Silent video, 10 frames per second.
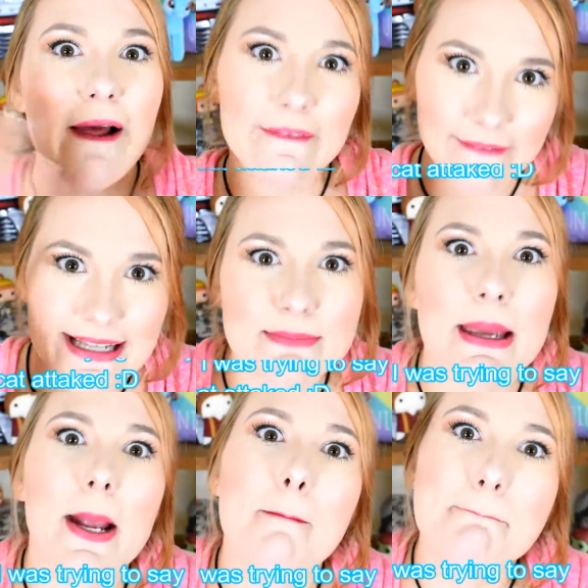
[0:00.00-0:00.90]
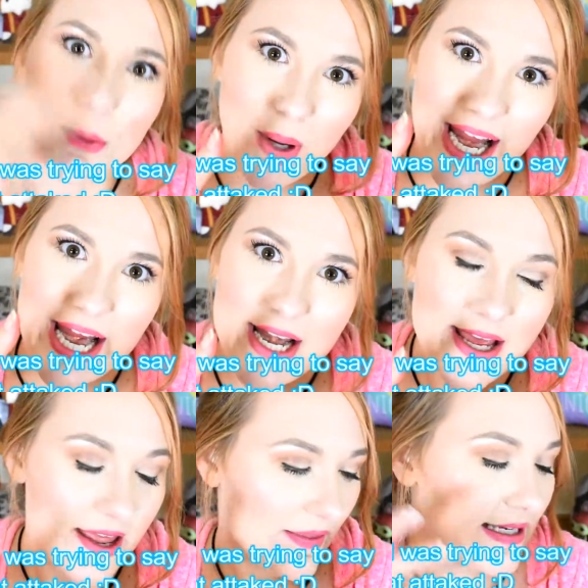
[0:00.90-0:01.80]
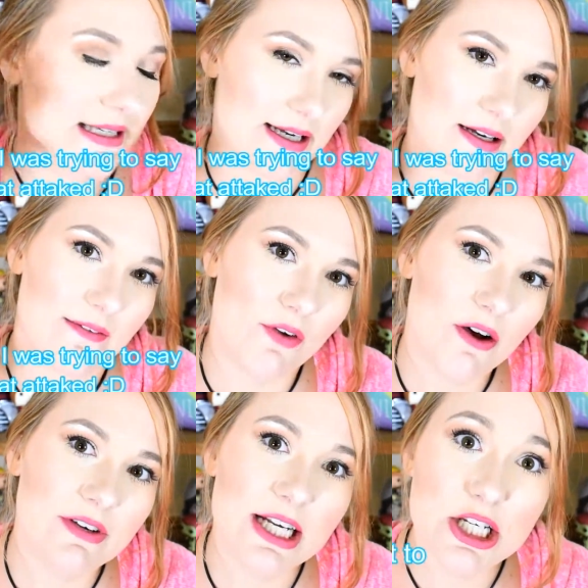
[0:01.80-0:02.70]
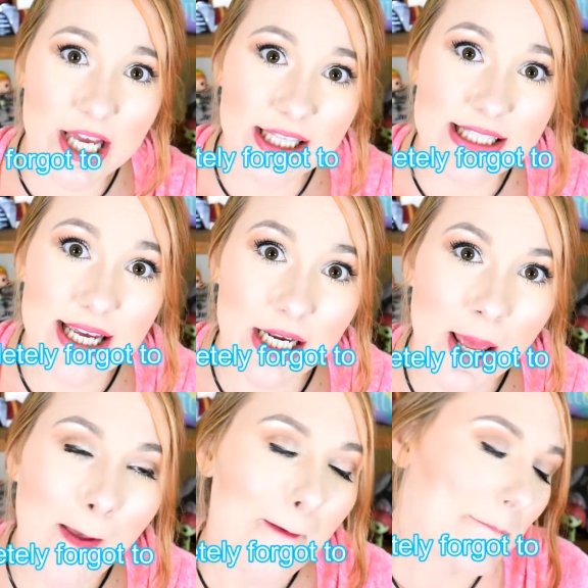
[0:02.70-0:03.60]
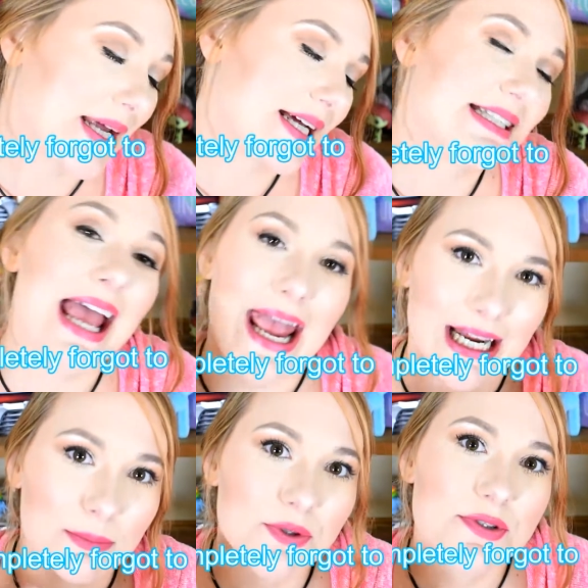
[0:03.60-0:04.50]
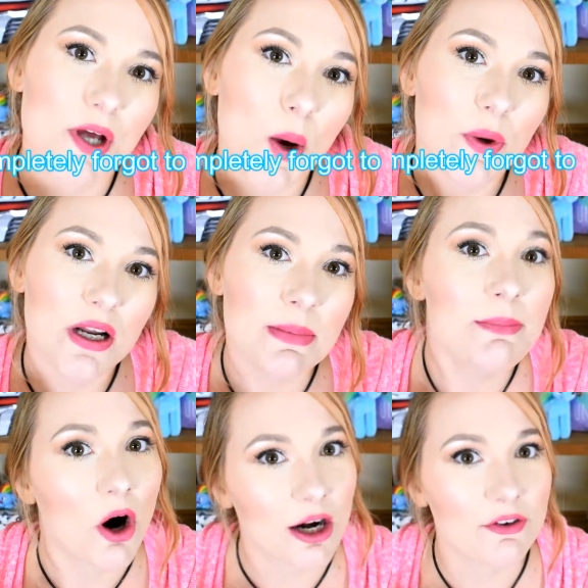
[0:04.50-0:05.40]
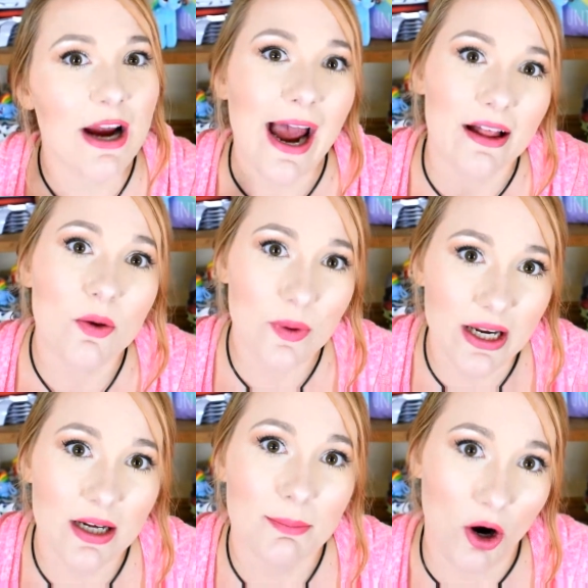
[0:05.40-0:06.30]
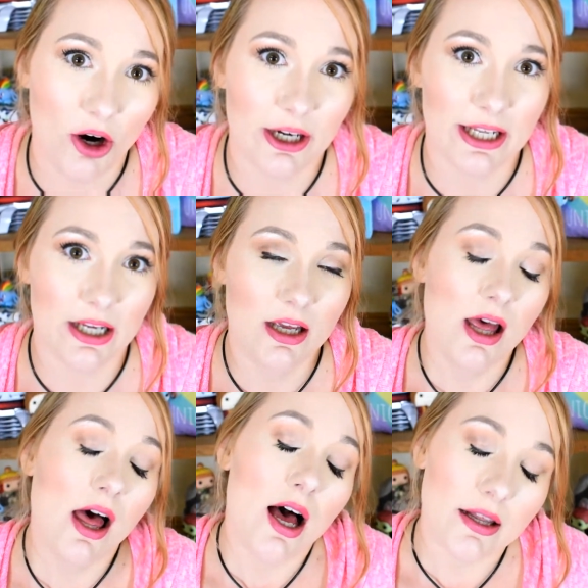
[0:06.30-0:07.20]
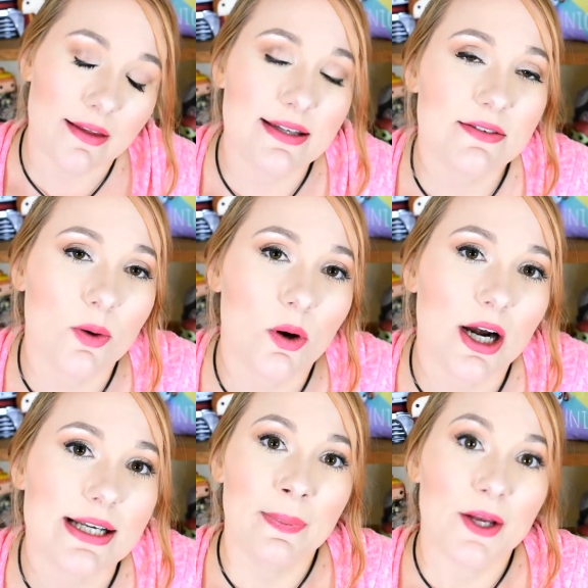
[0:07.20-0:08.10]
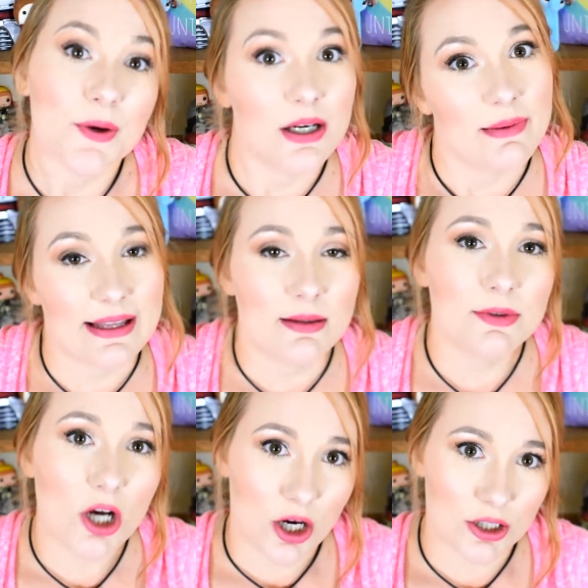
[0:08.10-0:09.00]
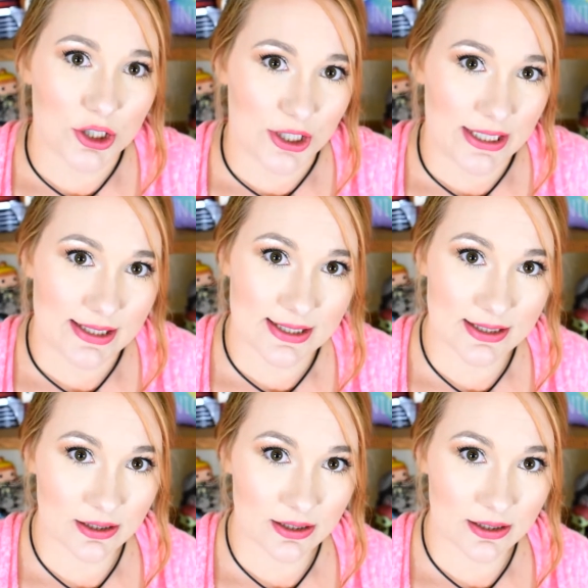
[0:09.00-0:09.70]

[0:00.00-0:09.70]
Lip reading: Let's make a BRAiN that didn't involve any gelatin, because animals don't want to be part of your Halloween party. Unless, of course, you're gonna make them dog treats.